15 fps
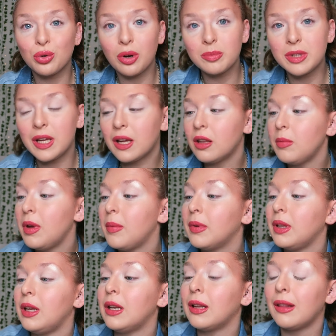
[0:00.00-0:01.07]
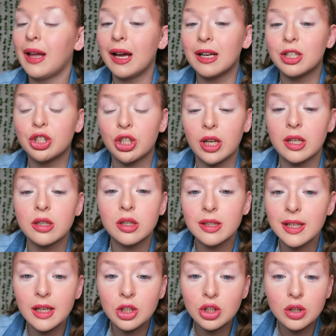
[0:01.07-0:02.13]
I'm taking the Maybelline Lash
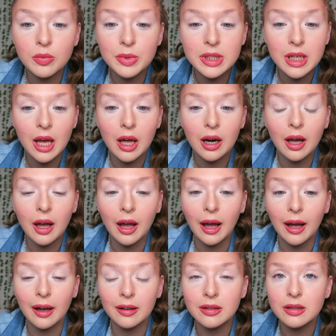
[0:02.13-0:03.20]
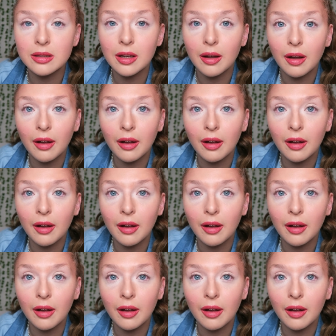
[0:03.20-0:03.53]
Sensational Mascara and